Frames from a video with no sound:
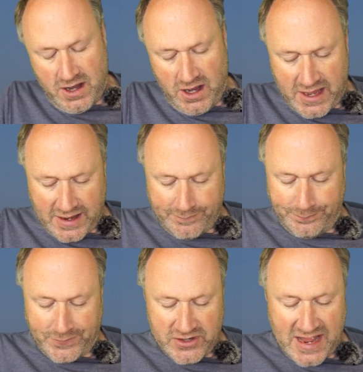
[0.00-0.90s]
Okay,
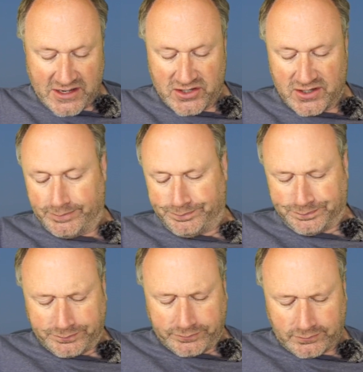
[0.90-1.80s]
next.
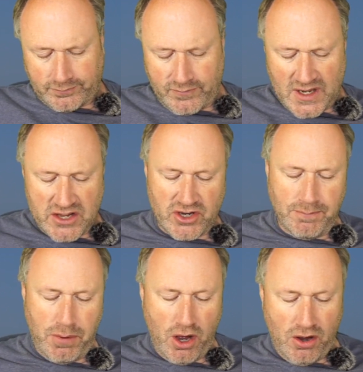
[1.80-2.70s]
So
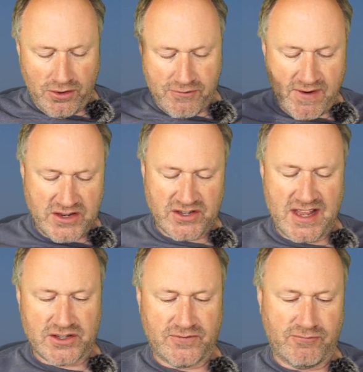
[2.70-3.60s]
part 3, so
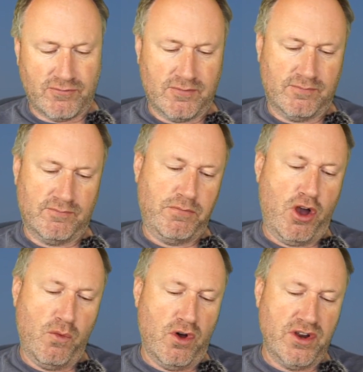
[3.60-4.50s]
that's
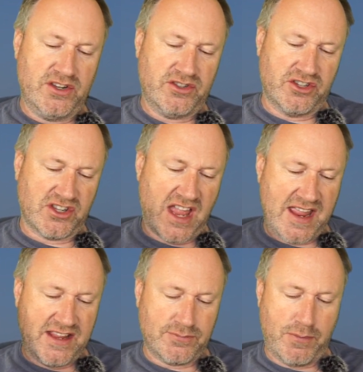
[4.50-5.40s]
part 1 is the
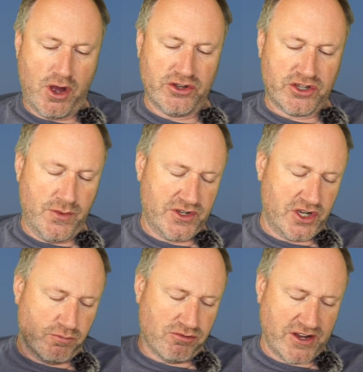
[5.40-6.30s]
state, part 2 is the
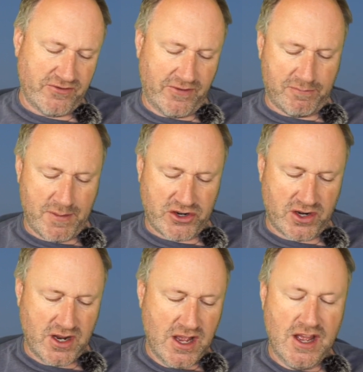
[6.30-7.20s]
operator
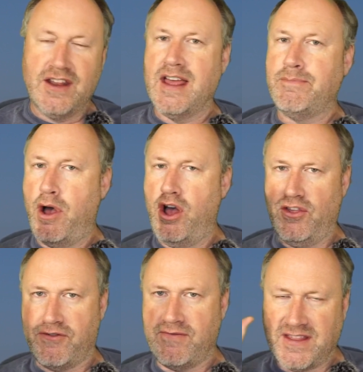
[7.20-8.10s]
information. Now
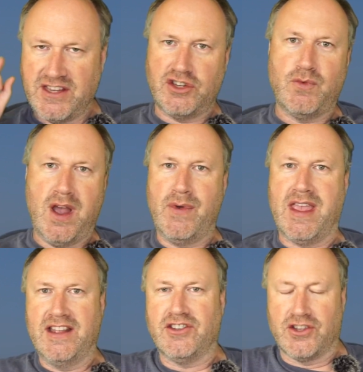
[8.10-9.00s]
part 3, this is where we
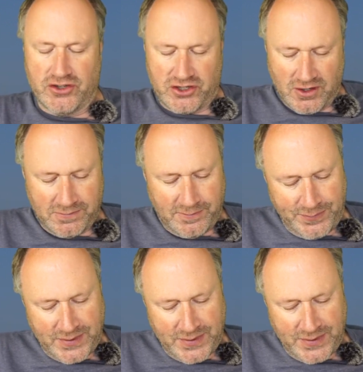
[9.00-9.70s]
get into the good stuff.